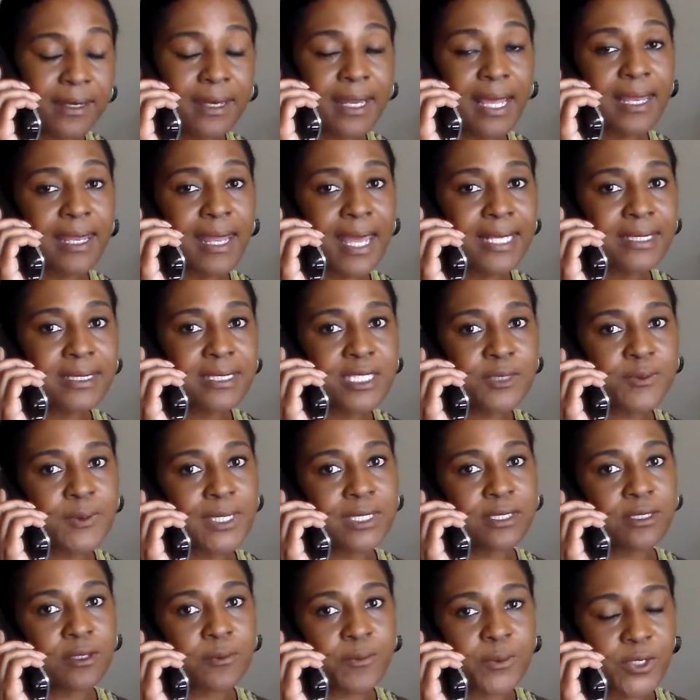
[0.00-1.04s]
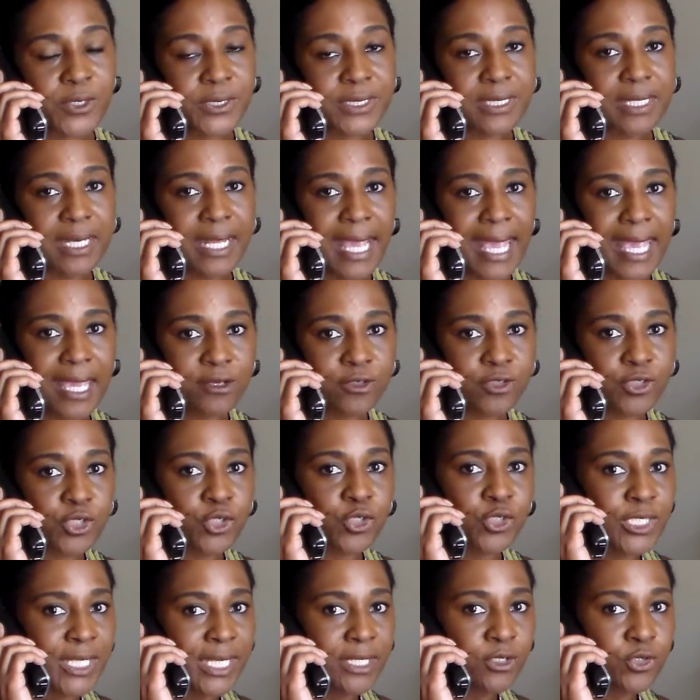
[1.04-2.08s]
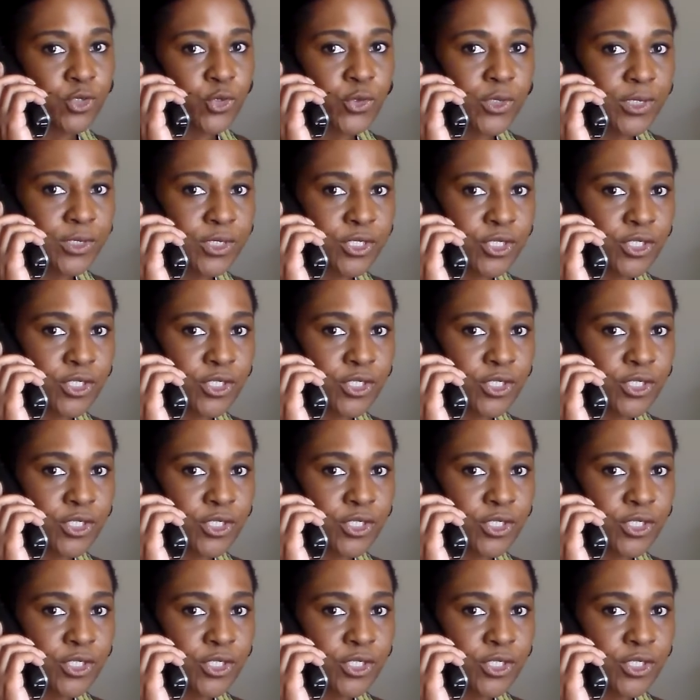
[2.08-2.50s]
and I'd like to speak to the person that handles your janitorial